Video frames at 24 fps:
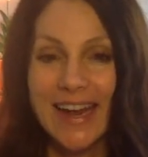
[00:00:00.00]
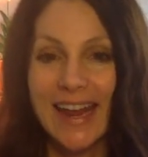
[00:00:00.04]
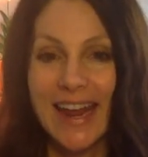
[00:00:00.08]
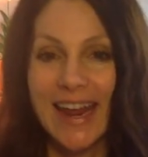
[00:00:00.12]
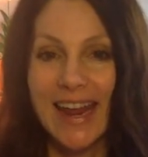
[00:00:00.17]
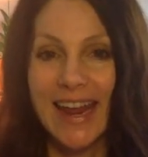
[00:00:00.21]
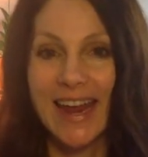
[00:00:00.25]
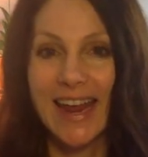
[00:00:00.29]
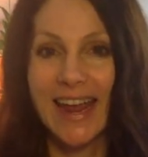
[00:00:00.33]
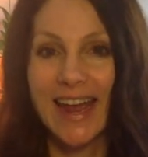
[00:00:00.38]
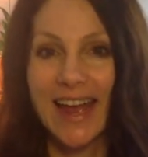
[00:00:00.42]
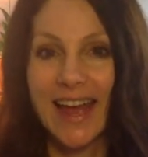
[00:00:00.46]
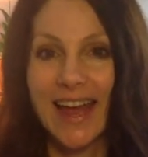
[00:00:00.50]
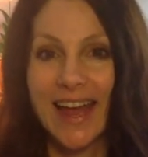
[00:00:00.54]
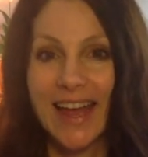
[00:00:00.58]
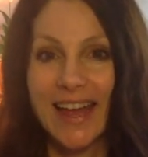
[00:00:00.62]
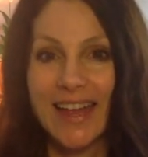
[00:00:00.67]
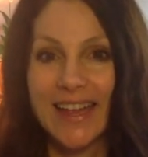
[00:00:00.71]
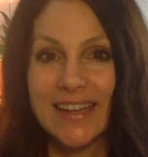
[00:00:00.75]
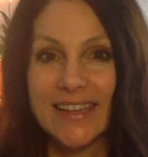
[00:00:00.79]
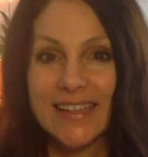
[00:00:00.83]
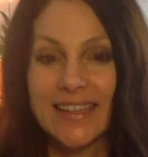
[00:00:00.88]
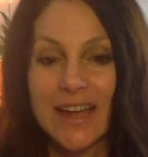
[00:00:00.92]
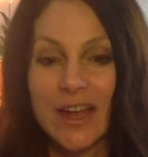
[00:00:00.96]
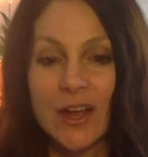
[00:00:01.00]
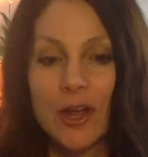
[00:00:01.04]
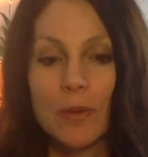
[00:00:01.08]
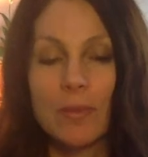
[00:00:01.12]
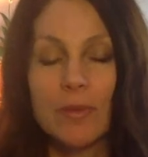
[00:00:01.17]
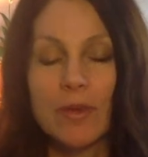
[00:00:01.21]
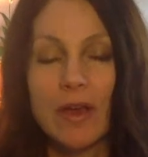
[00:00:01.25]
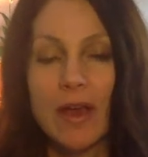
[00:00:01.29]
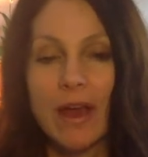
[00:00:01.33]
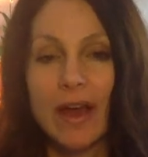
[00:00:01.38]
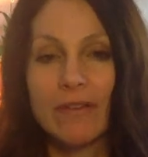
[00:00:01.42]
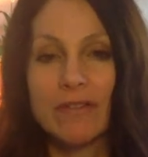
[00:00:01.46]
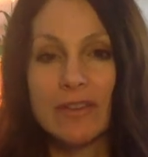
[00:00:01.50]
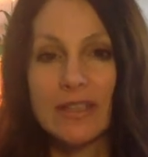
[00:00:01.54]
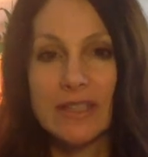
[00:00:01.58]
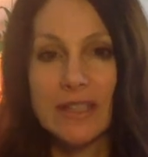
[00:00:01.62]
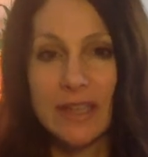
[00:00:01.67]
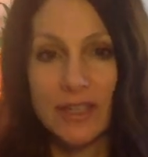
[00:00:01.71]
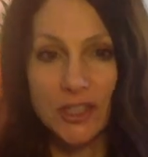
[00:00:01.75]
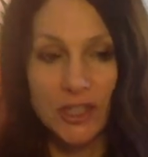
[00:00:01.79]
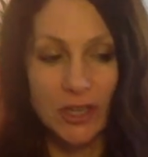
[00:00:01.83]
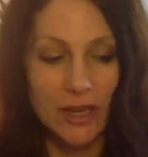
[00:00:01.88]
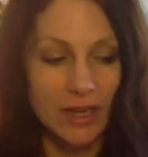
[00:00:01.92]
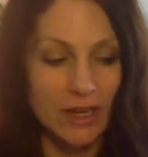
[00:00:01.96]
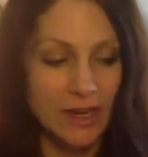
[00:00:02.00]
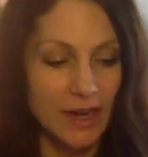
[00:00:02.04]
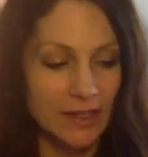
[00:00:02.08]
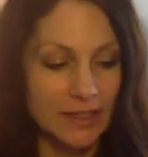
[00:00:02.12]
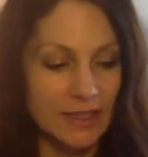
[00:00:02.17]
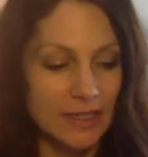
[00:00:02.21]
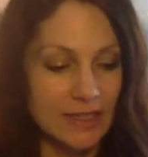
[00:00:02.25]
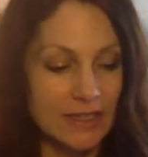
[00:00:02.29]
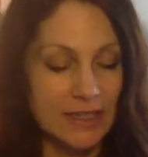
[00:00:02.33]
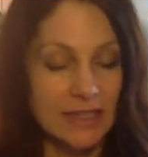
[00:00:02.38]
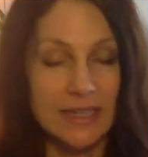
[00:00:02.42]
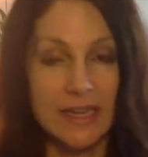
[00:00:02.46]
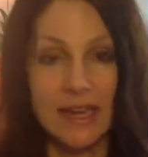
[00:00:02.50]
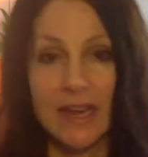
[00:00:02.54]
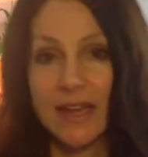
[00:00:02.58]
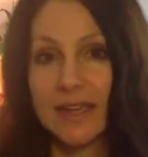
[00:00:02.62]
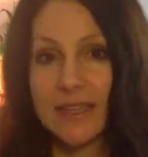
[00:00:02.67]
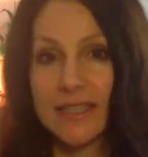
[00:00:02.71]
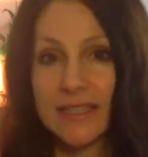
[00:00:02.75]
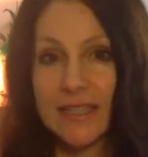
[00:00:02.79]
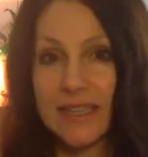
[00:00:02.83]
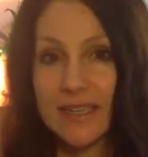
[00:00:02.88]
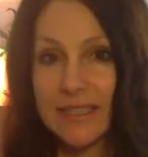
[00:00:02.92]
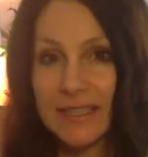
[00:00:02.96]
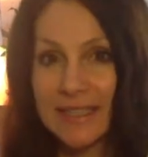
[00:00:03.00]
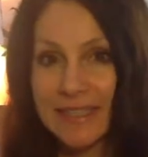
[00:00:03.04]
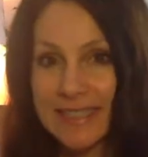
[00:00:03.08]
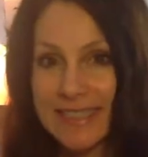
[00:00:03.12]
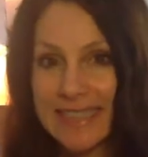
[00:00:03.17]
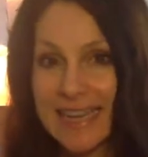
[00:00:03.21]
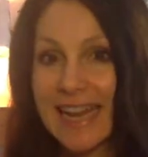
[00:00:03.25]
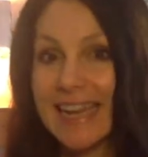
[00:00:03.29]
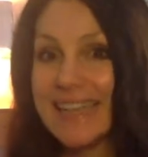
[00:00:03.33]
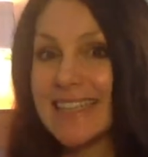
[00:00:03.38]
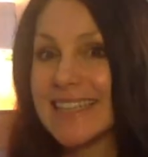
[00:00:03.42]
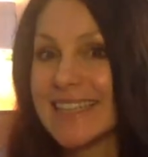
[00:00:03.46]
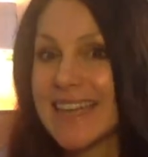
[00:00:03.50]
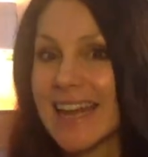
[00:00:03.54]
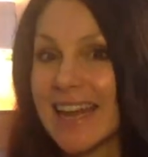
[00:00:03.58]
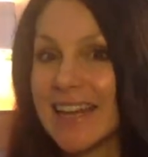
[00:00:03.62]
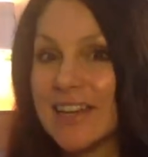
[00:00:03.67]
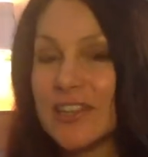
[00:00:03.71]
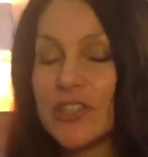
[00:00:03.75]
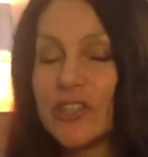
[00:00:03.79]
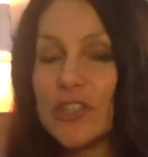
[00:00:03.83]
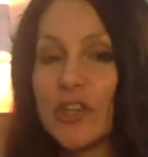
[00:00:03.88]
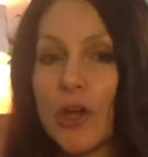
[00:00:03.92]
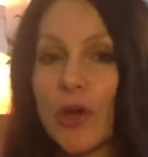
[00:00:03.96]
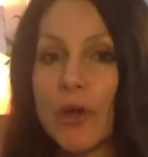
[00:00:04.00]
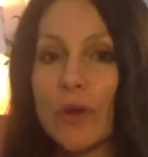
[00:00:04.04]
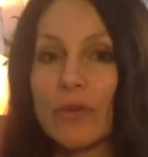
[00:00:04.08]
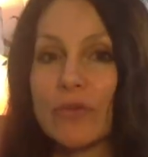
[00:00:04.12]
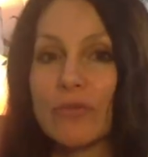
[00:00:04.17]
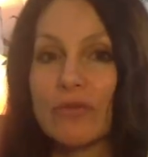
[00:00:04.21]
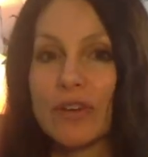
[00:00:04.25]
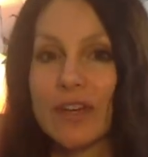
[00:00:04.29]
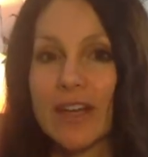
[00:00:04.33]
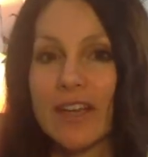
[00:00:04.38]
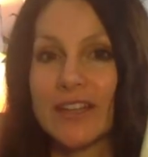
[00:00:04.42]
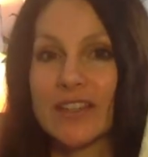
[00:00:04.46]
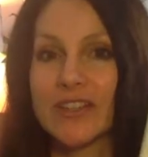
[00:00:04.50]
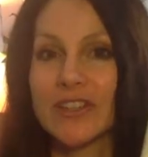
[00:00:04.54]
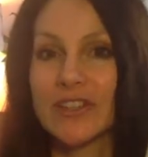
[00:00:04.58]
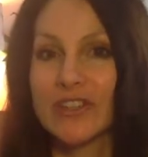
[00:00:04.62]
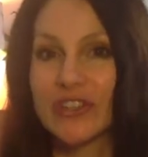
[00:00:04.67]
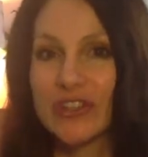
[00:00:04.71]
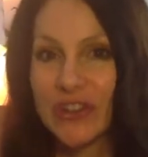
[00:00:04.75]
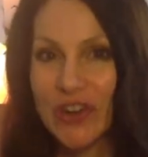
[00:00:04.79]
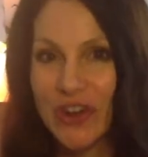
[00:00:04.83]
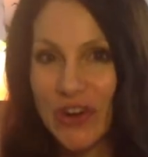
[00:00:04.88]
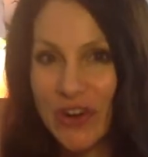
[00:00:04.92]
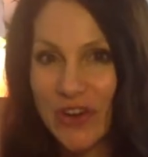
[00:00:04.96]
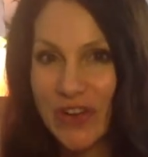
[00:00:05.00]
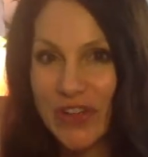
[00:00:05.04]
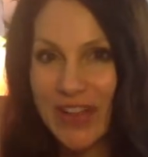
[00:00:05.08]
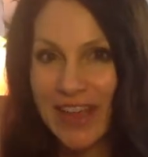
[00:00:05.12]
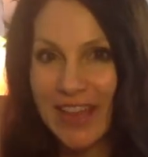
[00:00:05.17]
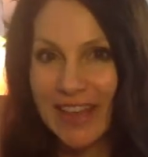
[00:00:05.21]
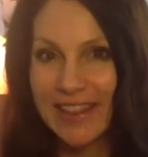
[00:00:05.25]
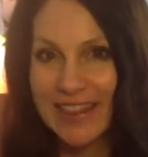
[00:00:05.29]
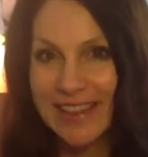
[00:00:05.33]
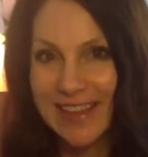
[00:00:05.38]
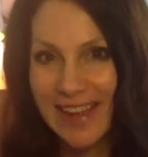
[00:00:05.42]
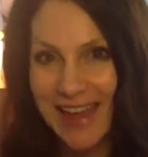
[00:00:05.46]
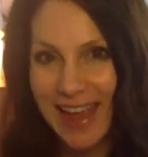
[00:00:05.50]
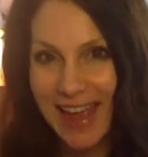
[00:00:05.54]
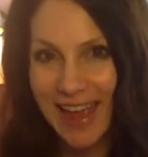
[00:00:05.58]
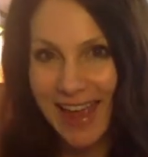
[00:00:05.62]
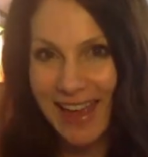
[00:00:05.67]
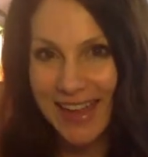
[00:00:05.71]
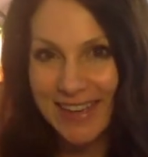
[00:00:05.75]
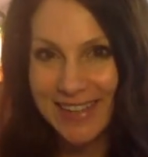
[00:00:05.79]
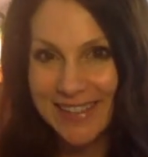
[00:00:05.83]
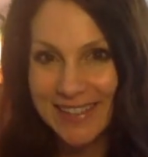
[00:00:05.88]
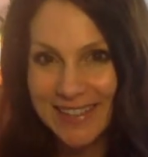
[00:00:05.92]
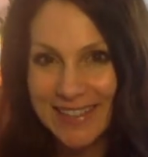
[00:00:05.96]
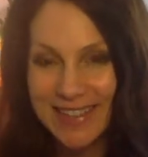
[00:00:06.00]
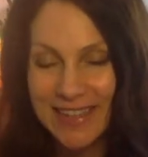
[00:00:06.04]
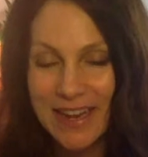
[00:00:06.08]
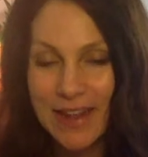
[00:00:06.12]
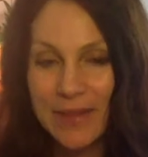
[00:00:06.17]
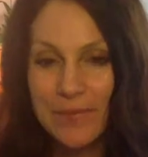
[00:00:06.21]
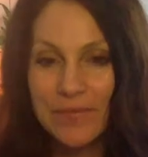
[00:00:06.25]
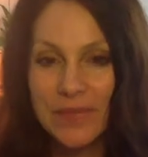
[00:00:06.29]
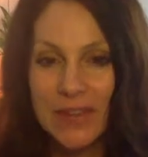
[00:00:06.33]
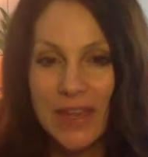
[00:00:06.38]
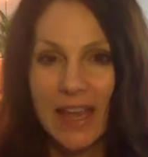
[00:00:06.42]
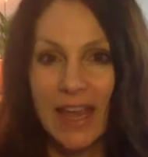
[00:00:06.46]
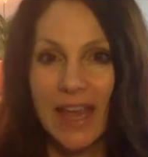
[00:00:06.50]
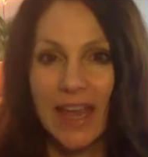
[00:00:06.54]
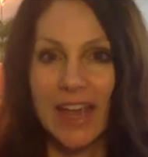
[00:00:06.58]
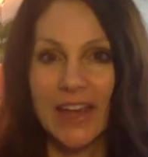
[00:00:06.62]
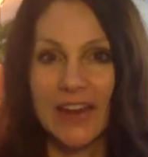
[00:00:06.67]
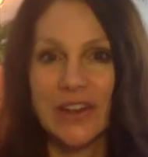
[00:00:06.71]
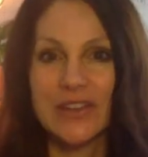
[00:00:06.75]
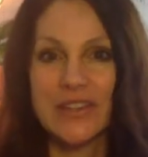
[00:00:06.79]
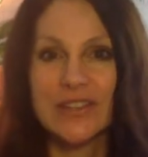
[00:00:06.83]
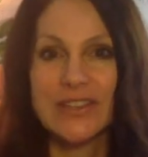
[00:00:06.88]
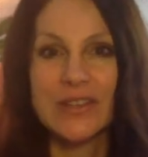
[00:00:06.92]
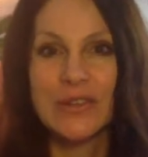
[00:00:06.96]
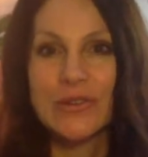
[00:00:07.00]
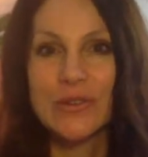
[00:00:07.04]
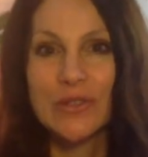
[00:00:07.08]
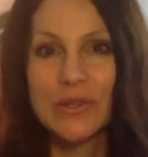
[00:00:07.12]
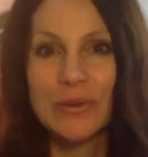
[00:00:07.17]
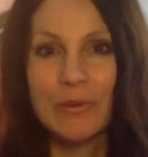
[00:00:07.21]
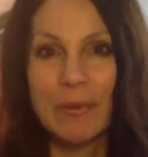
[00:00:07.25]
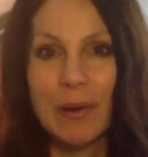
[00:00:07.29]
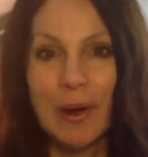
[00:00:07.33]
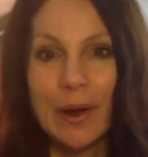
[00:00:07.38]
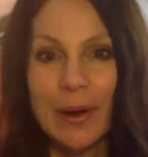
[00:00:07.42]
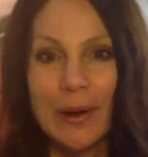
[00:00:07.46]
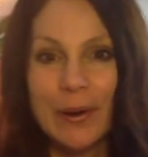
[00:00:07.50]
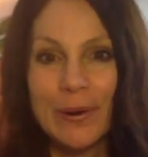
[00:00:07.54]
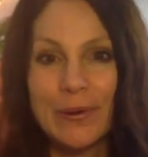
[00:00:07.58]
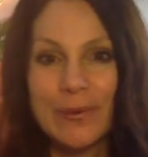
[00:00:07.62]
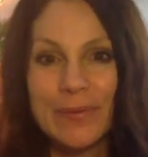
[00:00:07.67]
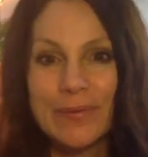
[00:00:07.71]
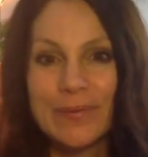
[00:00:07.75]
And I hope you have such a connected day today. Don't forget to journal at the end, and I'll see you tomorrow.